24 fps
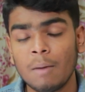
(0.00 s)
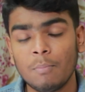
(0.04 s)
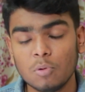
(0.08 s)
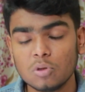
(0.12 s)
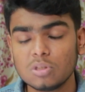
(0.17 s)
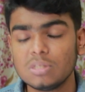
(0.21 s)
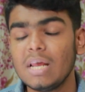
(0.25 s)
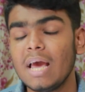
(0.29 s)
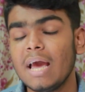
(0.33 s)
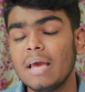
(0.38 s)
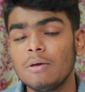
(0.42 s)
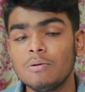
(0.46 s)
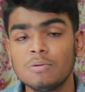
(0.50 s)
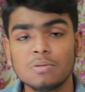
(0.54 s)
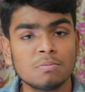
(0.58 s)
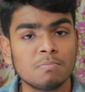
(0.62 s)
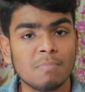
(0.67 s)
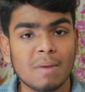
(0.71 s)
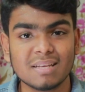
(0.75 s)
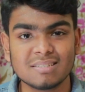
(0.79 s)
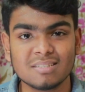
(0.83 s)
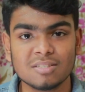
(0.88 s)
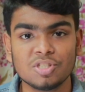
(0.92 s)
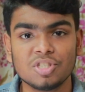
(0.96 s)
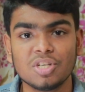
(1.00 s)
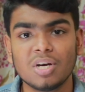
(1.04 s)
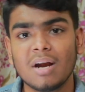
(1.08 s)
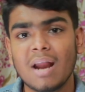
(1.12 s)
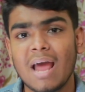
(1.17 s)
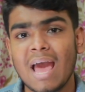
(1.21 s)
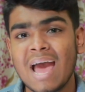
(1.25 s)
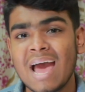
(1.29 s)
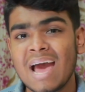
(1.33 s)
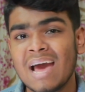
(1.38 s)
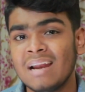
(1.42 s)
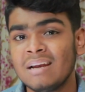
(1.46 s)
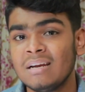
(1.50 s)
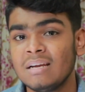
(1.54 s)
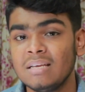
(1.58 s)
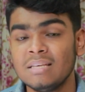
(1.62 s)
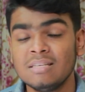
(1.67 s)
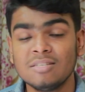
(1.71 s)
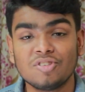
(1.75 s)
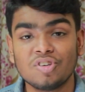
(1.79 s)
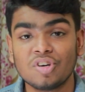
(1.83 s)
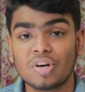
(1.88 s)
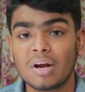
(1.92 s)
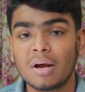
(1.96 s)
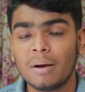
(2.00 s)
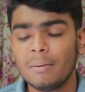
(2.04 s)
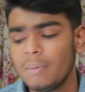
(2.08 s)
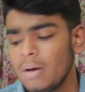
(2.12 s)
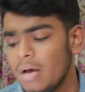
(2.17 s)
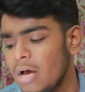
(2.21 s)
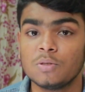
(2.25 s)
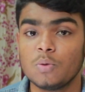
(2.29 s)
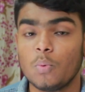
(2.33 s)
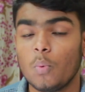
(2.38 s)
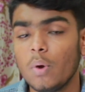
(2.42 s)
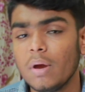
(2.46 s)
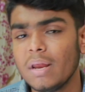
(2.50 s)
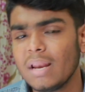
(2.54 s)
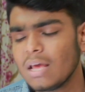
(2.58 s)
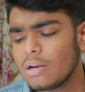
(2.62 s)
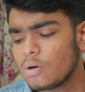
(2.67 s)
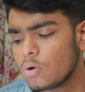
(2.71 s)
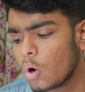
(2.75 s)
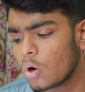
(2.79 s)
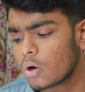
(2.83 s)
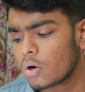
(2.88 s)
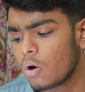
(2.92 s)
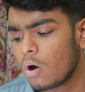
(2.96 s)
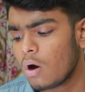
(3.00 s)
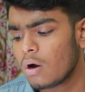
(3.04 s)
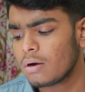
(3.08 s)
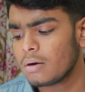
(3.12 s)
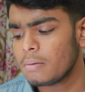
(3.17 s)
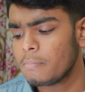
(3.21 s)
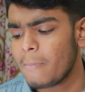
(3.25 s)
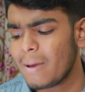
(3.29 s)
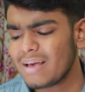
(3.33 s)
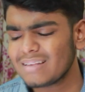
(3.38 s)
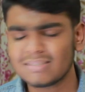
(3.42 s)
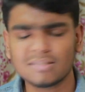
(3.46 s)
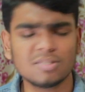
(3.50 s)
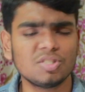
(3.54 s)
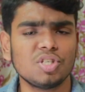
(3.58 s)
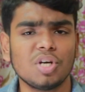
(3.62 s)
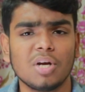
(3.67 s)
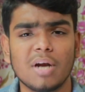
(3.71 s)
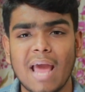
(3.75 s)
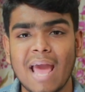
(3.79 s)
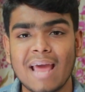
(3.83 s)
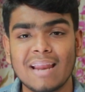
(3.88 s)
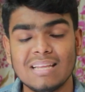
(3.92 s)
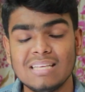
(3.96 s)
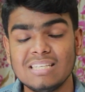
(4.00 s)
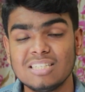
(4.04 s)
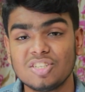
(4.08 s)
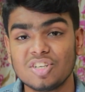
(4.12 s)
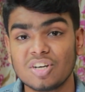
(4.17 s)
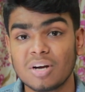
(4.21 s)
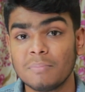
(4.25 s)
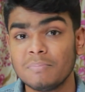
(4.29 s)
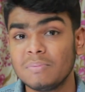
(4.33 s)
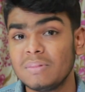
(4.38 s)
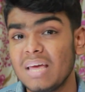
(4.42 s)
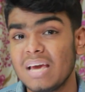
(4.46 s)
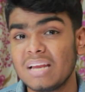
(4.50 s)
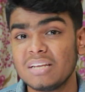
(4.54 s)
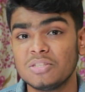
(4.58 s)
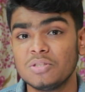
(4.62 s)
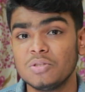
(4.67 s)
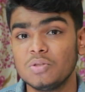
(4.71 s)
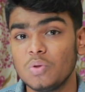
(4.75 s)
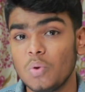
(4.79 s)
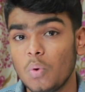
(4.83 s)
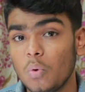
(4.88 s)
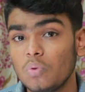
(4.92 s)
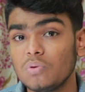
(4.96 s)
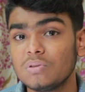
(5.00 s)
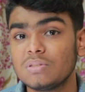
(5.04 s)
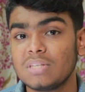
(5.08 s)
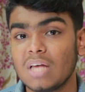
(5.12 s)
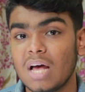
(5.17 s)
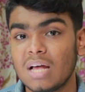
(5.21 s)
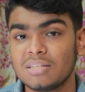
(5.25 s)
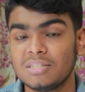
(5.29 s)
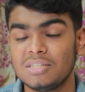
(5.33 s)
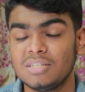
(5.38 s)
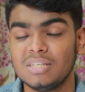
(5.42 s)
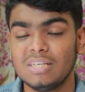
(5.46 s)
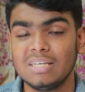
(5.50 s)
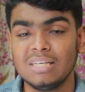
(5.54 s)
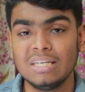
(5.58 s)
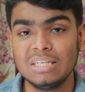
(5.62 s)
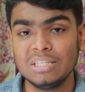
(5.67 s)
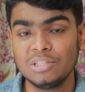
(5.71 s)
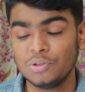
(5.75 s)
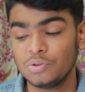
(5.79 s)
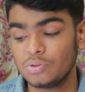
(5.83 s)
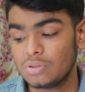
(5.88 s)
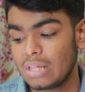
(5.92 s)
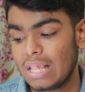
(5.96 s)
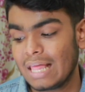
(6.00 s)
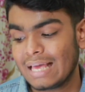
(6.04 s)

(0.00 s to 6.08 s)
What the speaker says: Mostly I use Messenger and Instagram. So when I talk on Messenger and Instagram, there is no such issues.